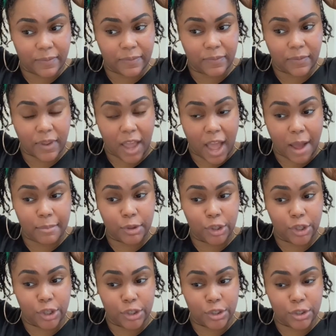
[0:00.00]
I'm
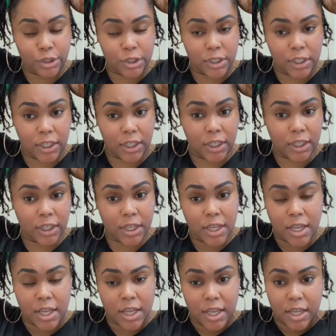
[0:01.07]
literally
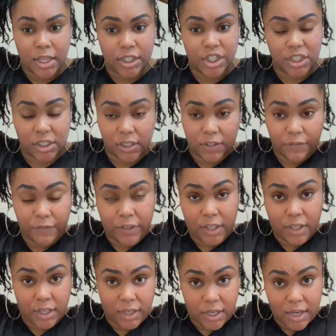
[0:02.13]
just
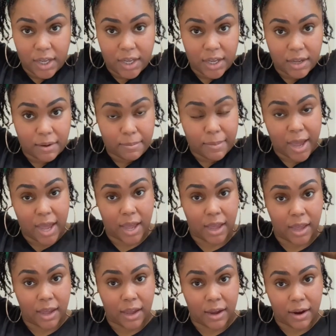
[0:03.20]
feeling my
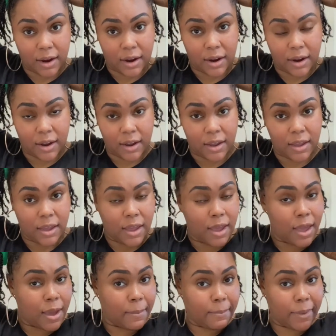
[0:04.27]
hair,
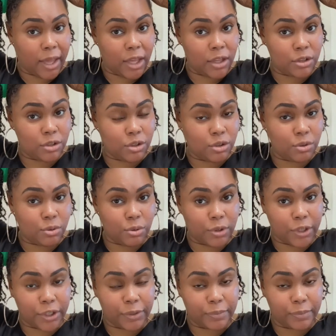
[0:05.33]
making sure